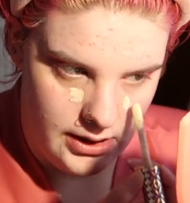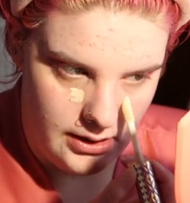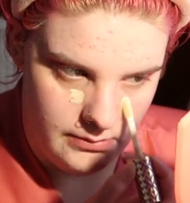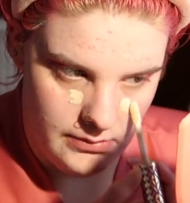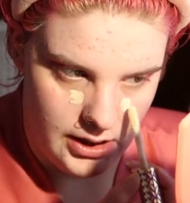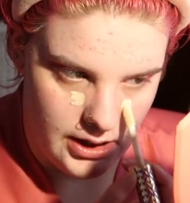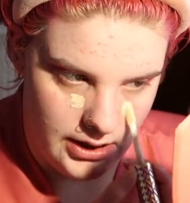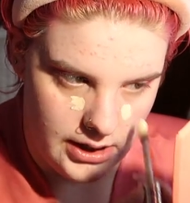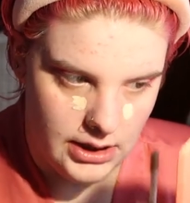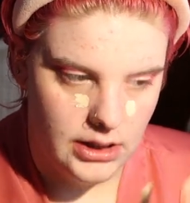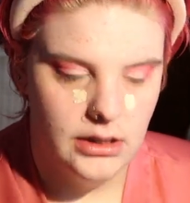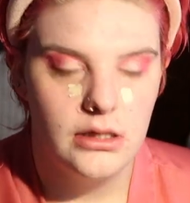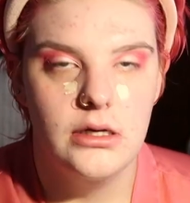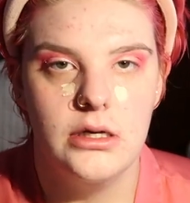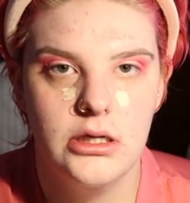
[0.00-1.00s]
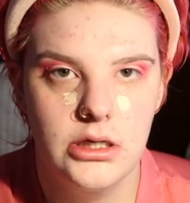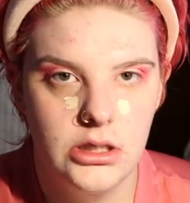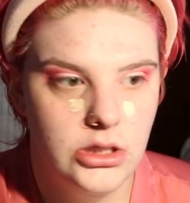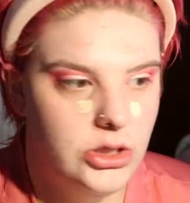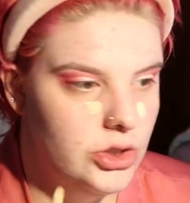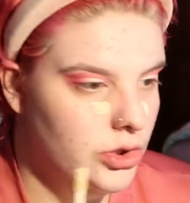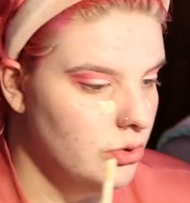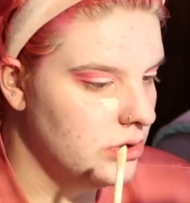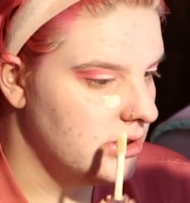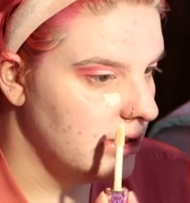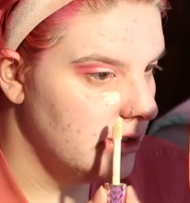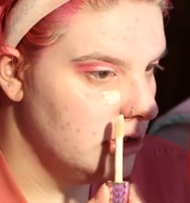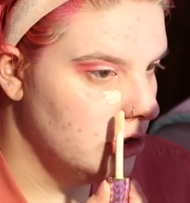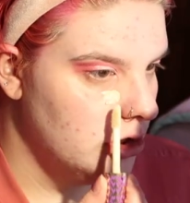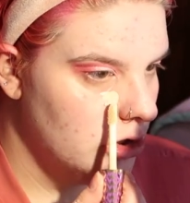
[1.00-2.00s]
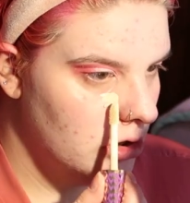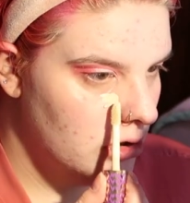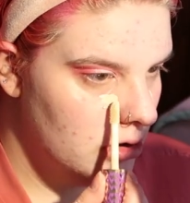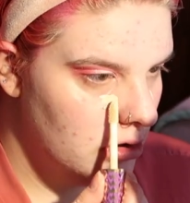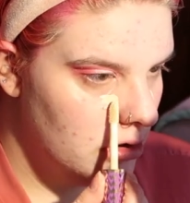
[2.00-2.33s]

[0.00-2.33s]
in my like usage.